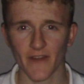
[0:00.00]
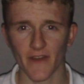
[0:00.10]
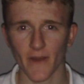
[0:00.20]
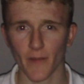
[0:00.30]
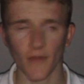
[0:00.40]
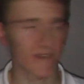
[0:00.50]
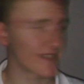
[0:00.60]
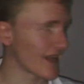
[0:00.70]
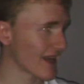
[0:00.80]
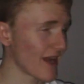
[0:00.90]

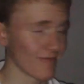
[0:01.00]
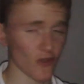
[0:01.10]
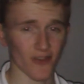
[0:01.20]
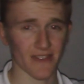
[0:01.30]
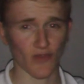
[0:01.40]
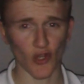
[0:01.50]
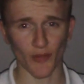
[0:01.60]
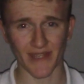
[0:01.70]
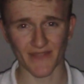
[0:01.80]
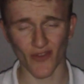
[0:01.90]
Obviously I can't vlog because I've got home
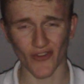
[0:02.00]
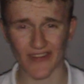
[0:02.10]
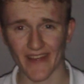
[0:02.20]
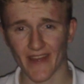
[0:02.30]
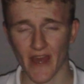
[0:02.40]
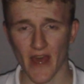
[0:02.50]
and it's very late.